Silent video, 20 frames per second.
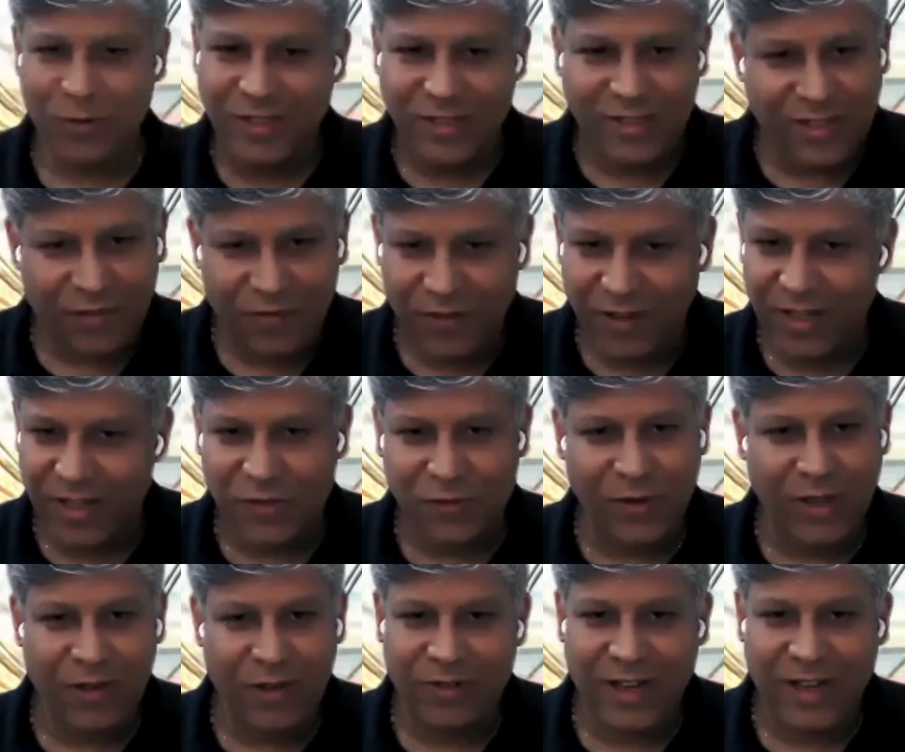thousands of years
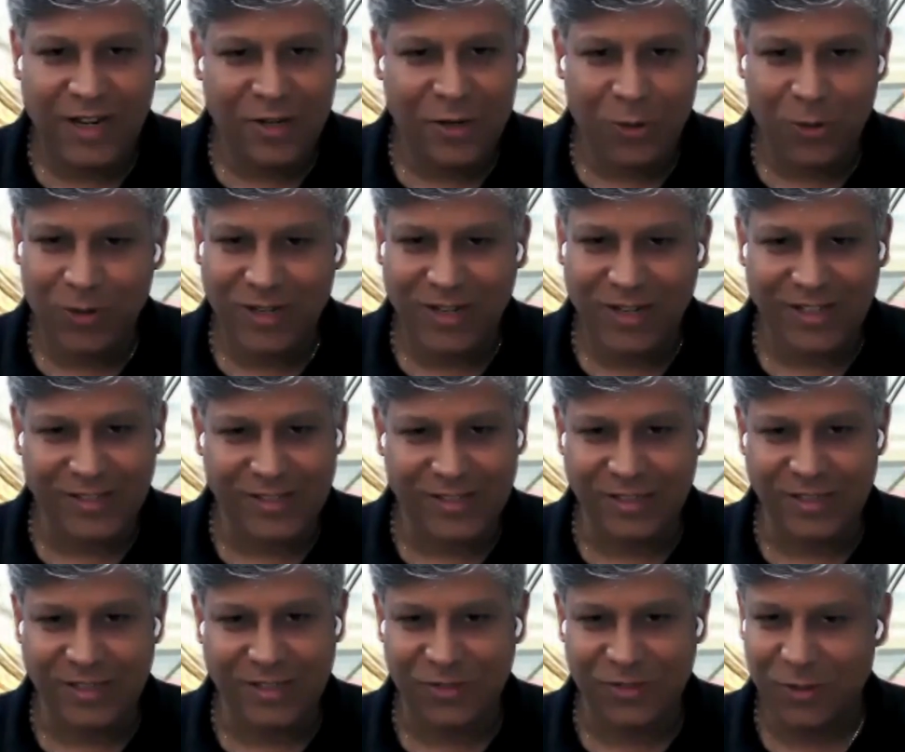we have done
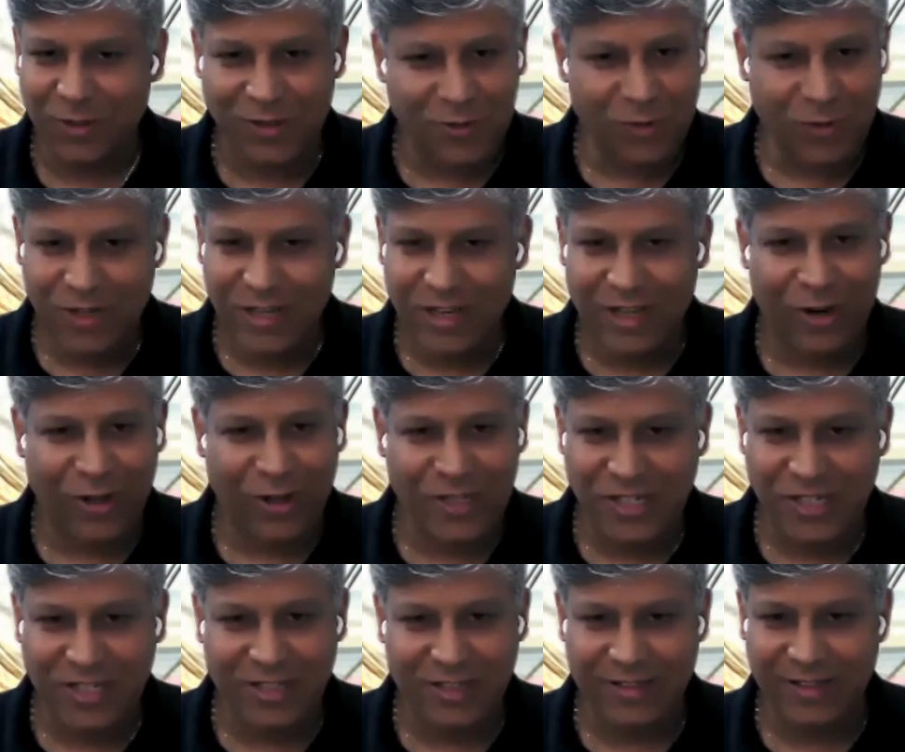tokenization, so it's only a
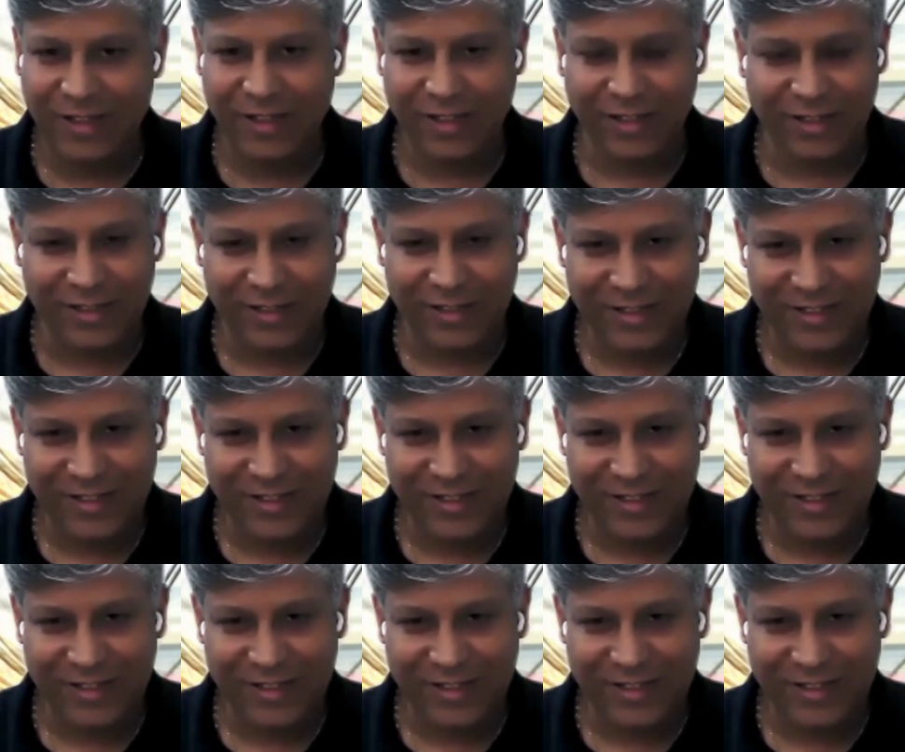logical thing.